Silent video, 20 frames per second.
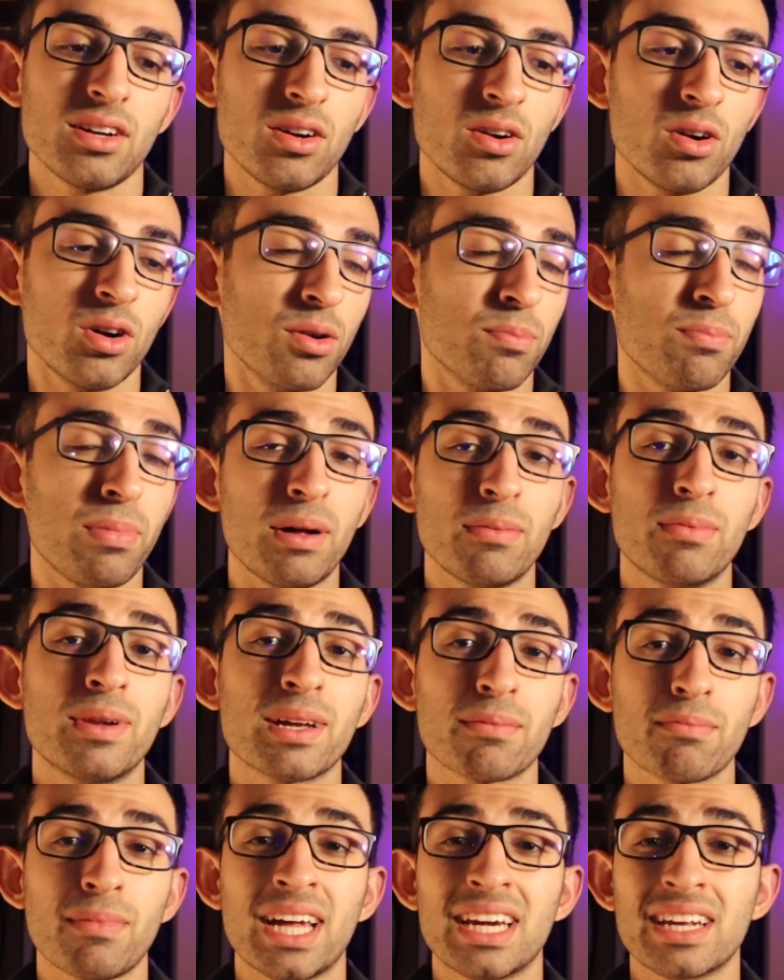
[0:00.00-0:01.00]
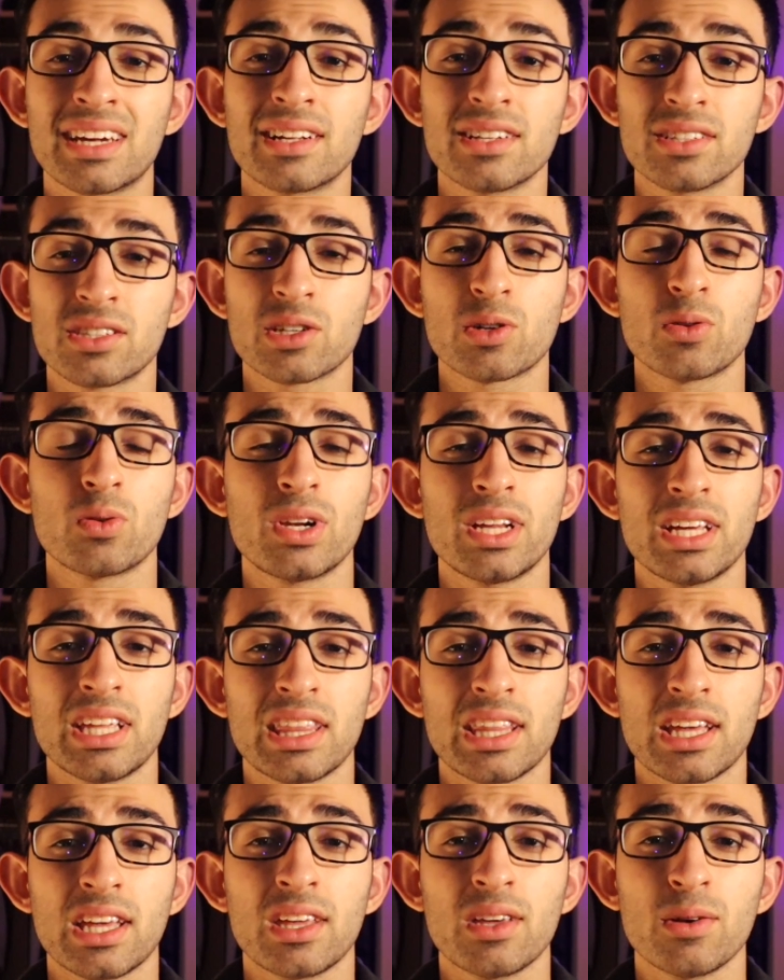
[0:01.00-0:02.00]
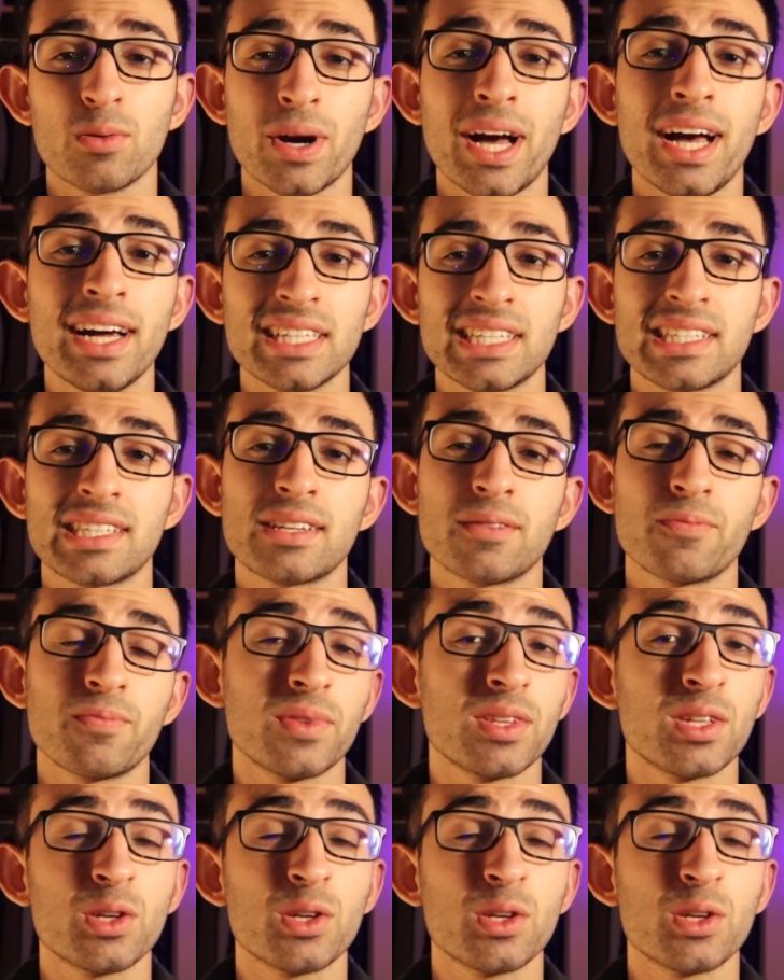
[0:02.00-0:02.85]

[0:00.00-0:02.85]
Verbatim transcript: or public medical school in the US,